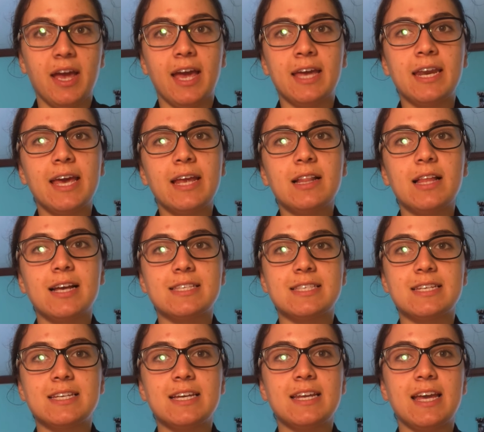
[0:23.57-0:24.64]
and analyzed the
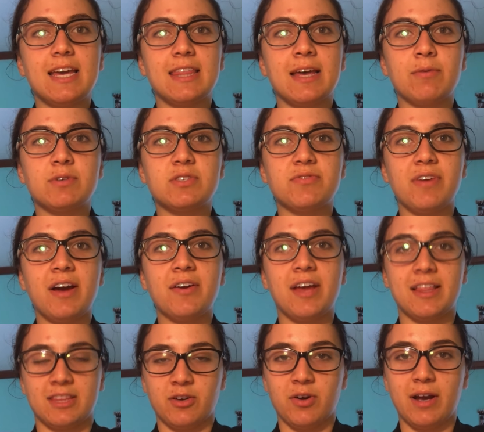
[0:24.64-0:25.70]
DNA that was found
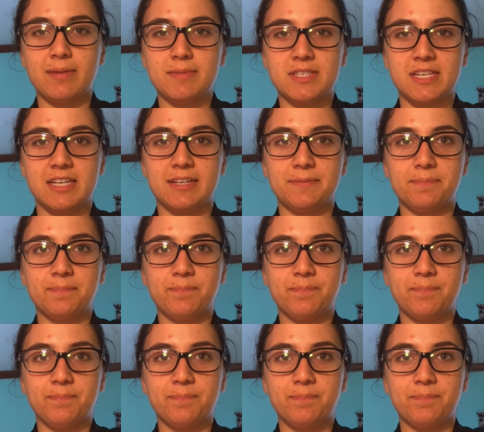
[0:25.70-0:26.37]
at the crime scene.